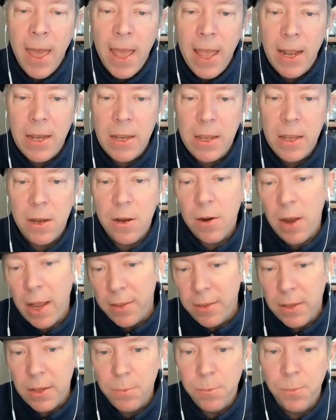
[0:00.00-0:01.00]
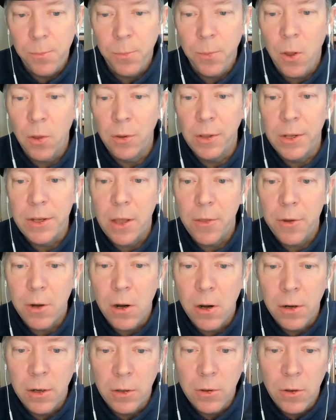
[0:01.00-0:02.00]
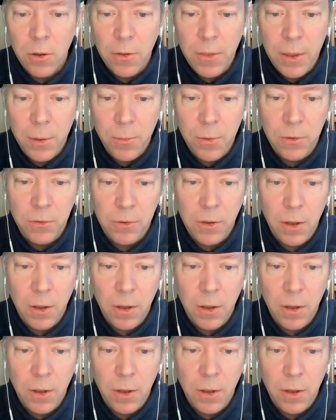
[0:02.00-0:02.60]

And here I did pull another article that was a,